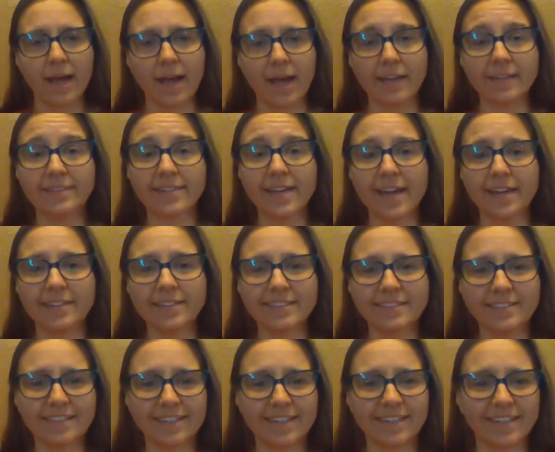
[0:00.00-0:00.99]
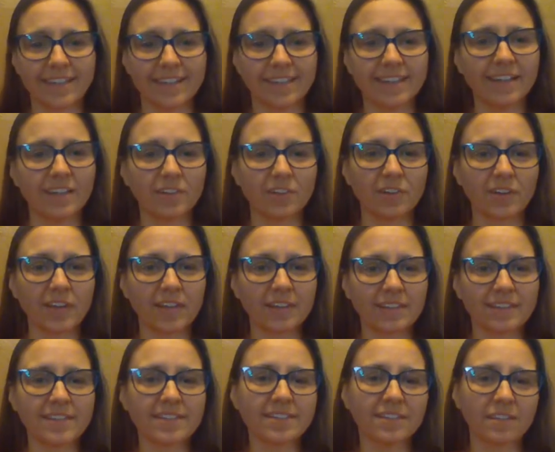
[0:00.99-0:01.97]
I tend to lean in and look at
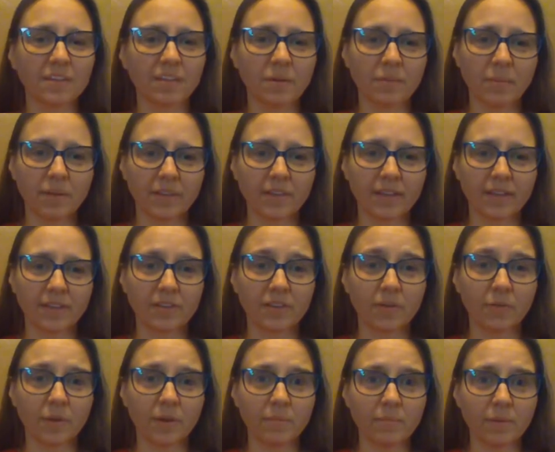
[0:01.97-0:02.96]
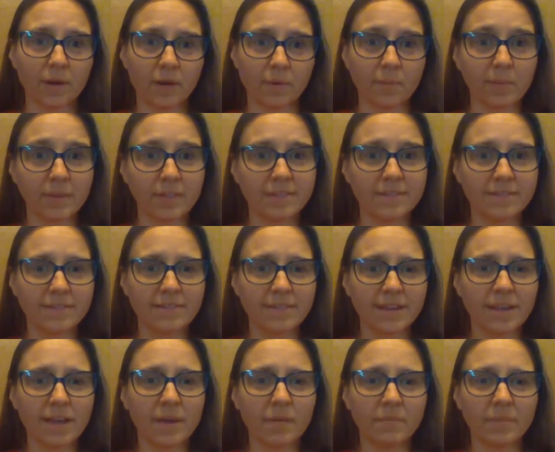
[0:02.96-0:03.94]
these a little bit like the Great Pyramids,
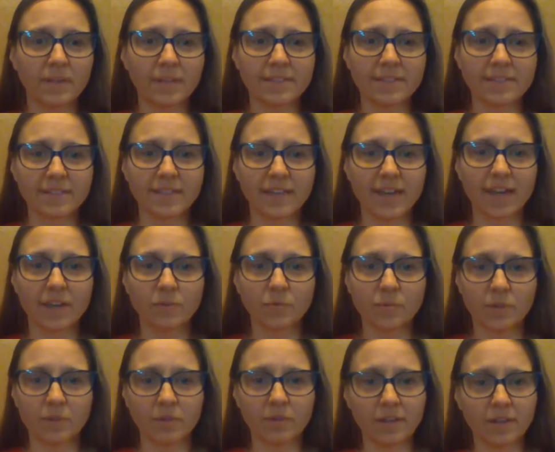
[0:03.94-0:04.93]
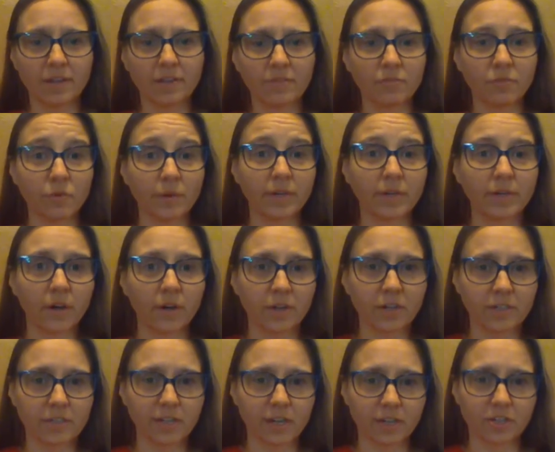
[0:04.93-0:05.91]
because again, when you think of great
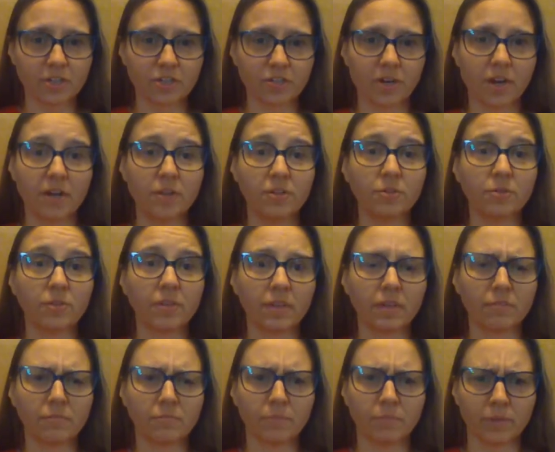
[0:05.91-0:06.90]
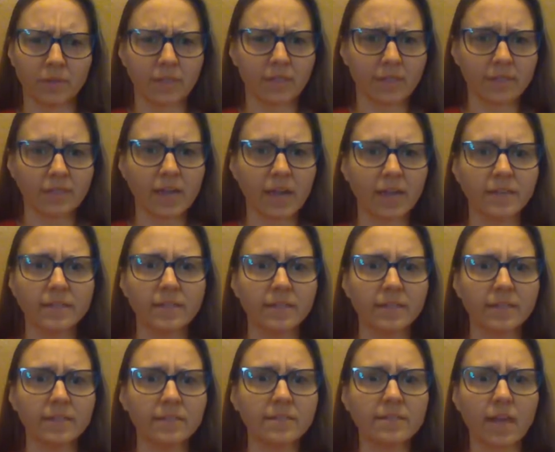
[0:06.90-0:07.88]
architecture and you think of brilliant
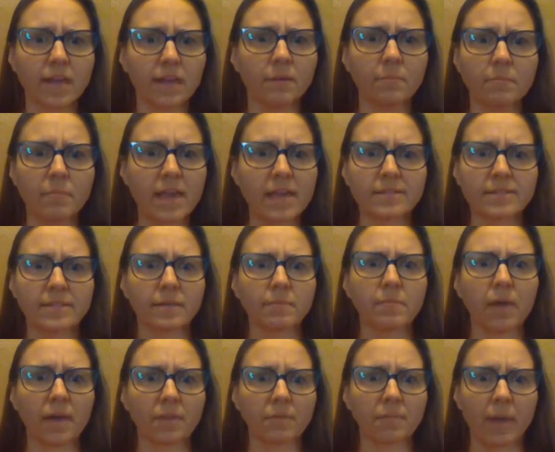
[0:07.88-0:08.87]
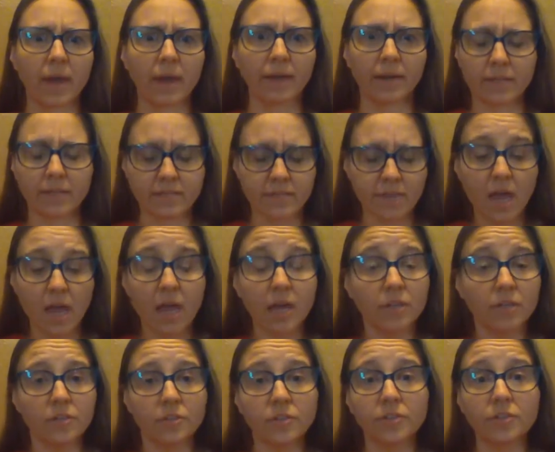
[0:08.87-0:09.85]
ideas and amazing mathematics,
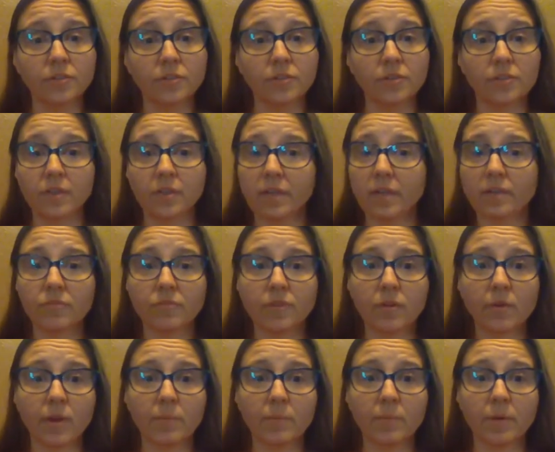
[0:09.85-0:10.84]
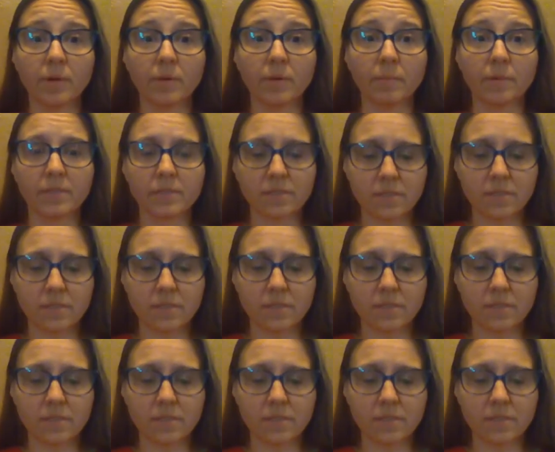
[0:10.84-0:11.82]
you do. You think of the Great Pyramids.
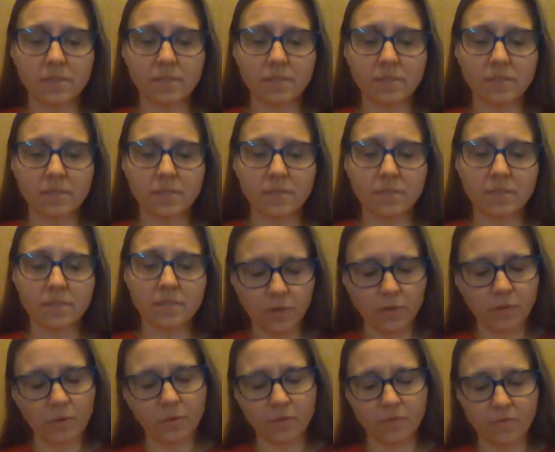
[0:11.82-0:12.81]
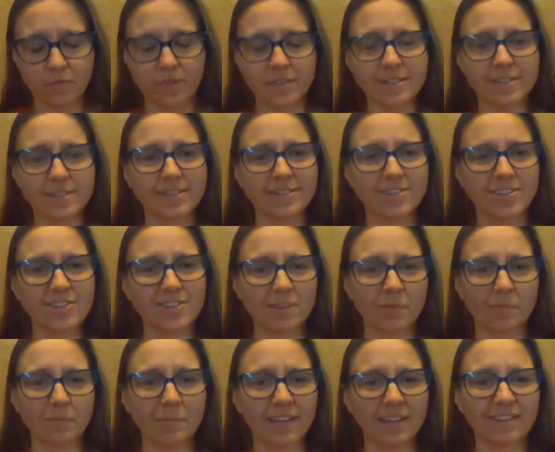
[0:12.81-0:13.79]
So again, I don't know if this is just
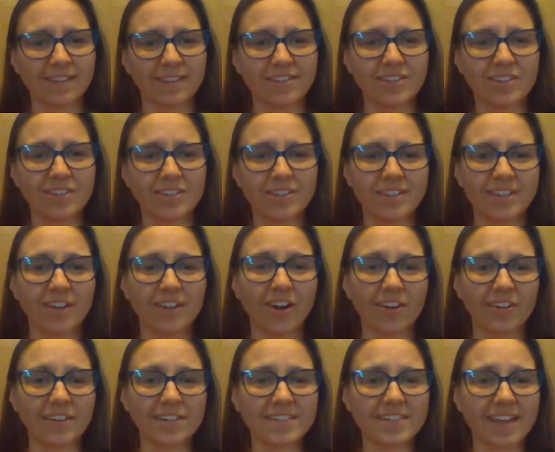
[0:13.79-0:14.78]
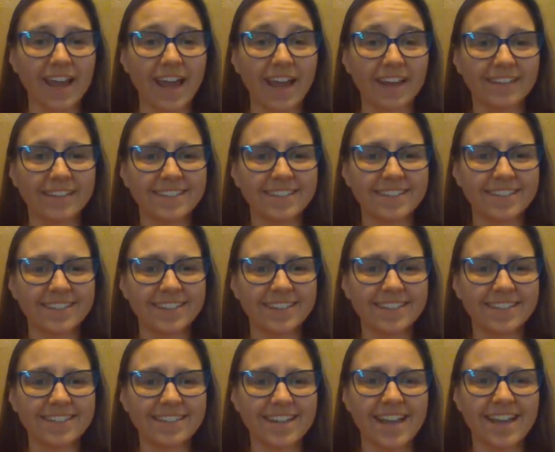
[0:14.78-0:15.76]
something that the artist added to
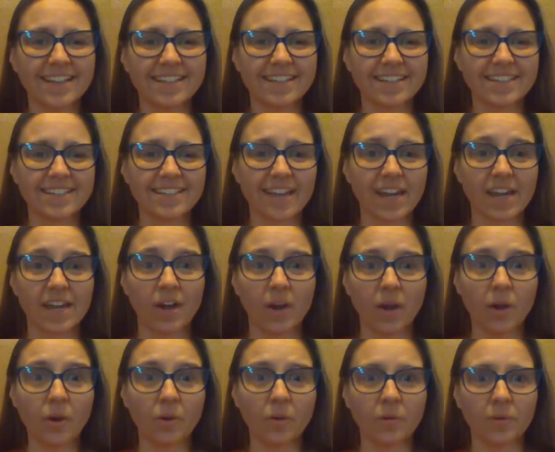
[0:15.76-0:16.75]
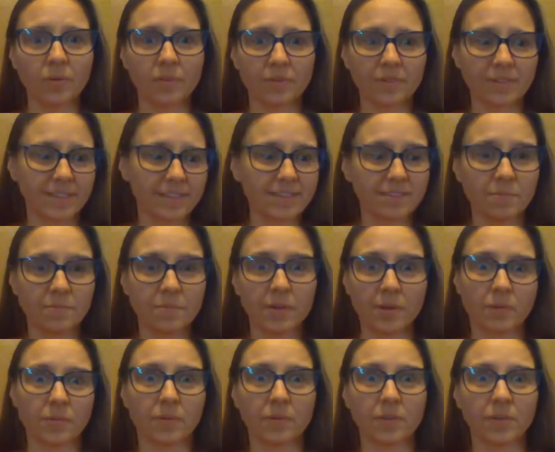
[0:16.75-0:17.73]
this to say, oh, this would be
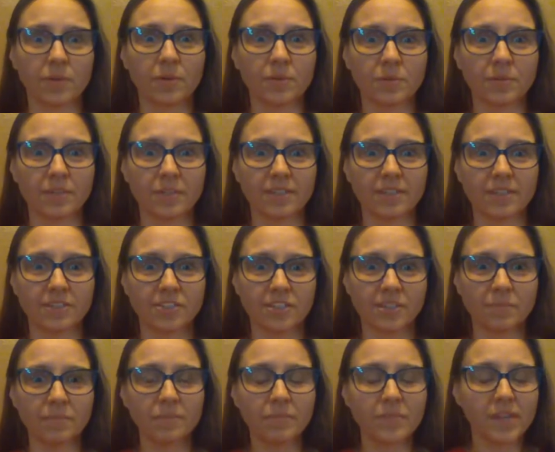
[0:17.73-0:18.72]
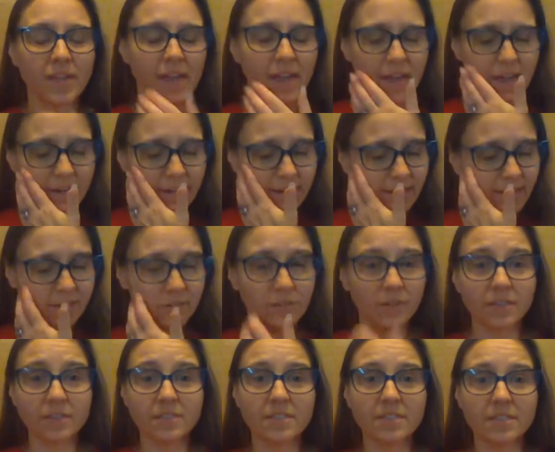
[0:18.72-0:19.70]
a really cool addition. And again,
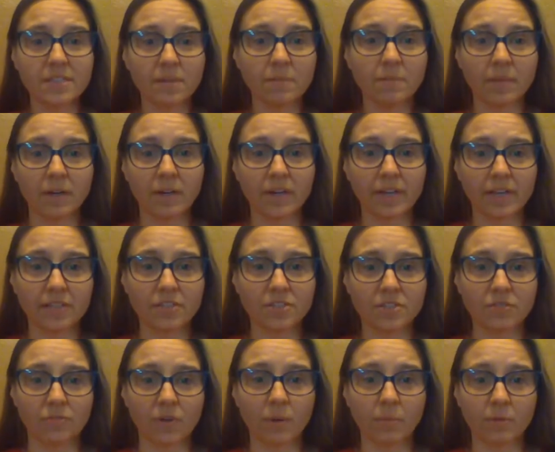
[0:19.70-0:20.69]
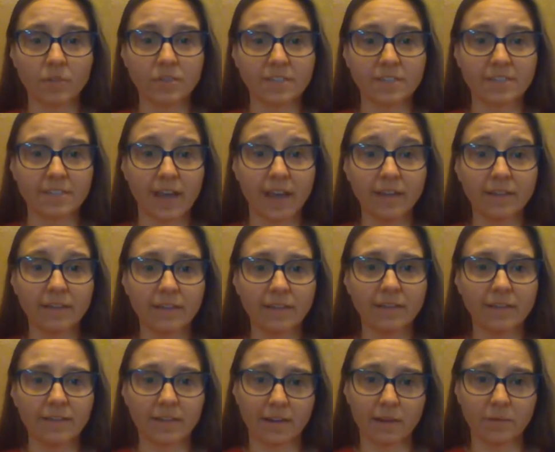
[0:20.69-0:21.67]
this is the Mary Hansen Roberts deck
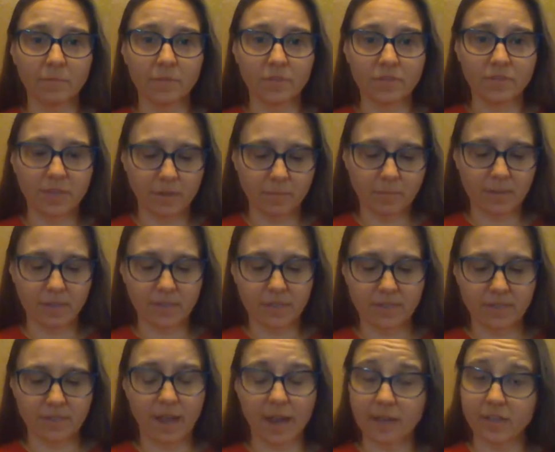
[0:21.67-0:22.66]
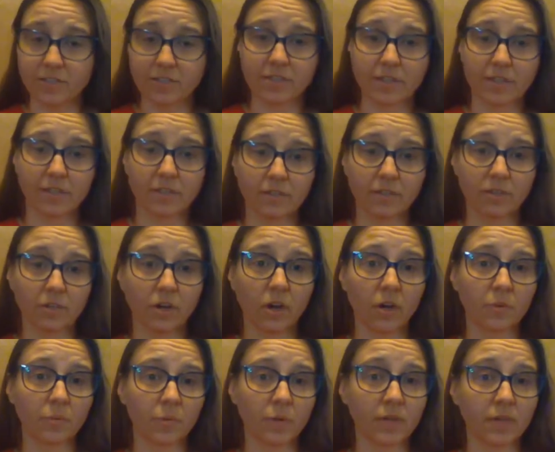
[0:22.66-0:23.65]
that I'm using because I just think that
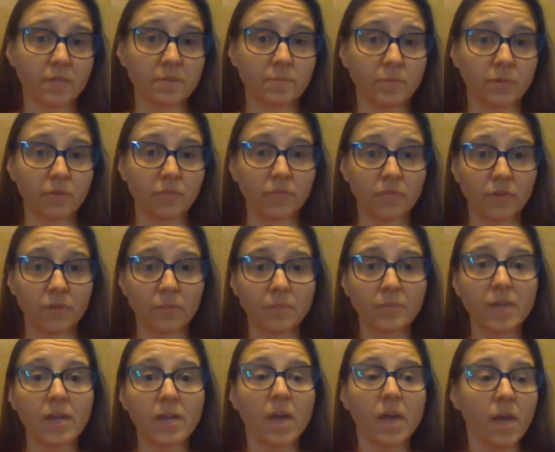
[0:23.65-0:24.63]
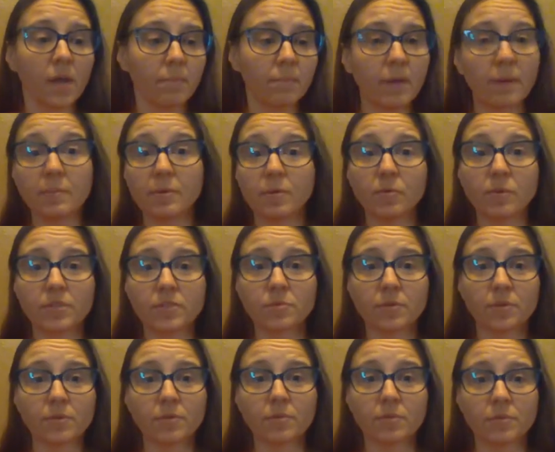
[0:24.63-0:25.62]
her artwork is beautiful. Maybe once we're
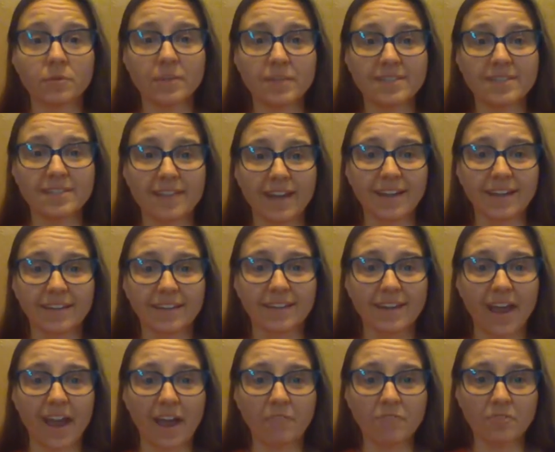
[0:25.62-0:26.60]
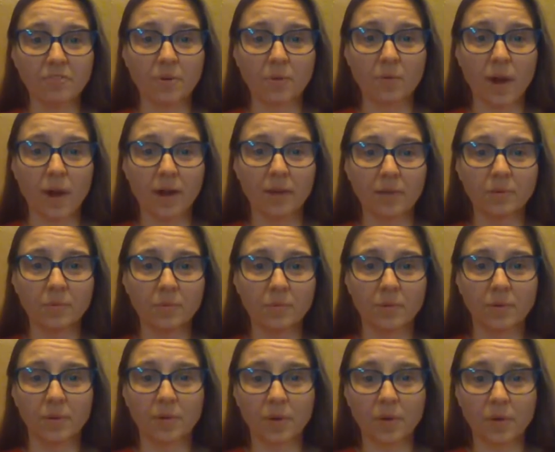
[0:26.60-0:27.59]
through this deck, after a while,
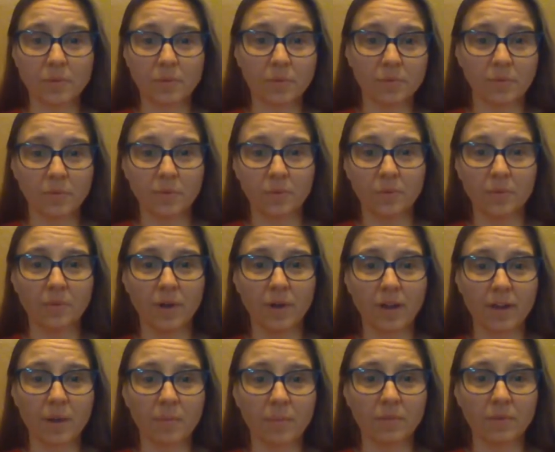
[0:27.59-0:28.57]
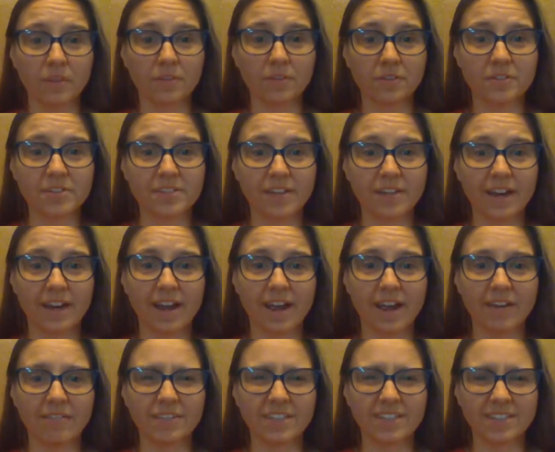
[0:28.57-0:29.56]
we'll go through a couple others that I
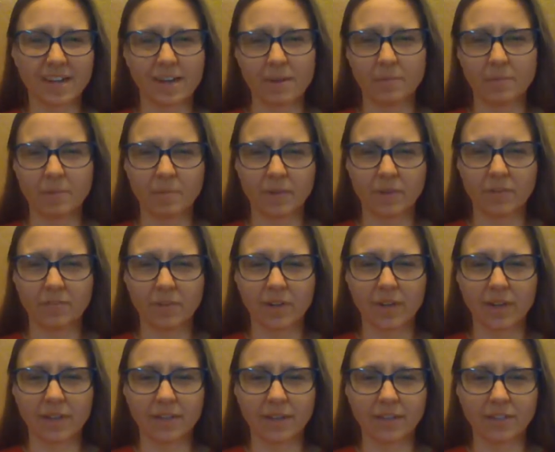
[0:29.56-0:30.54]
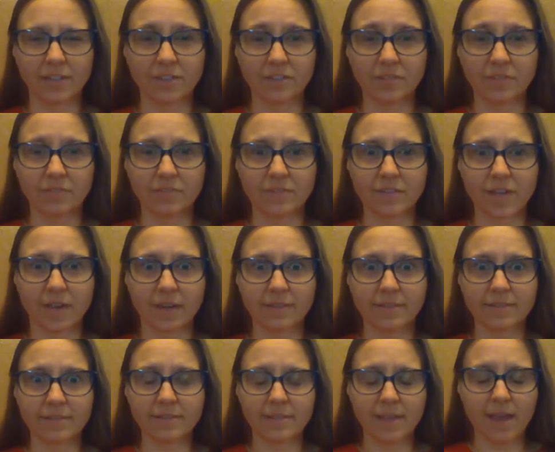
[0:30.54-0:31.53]
have because I am a bit of a collector of
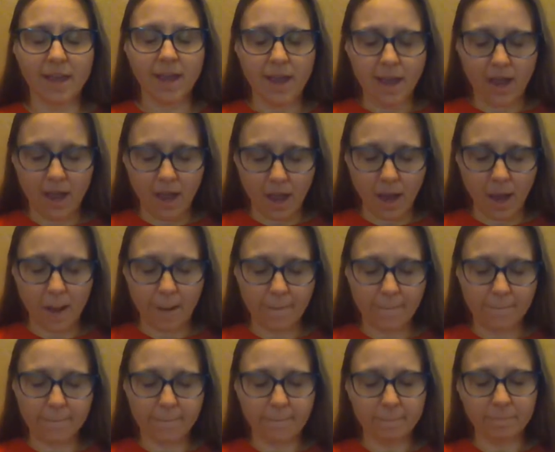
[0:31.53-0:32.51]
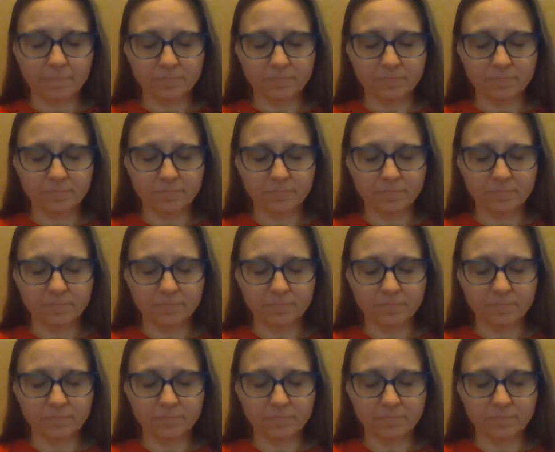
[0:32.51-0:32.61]
decks.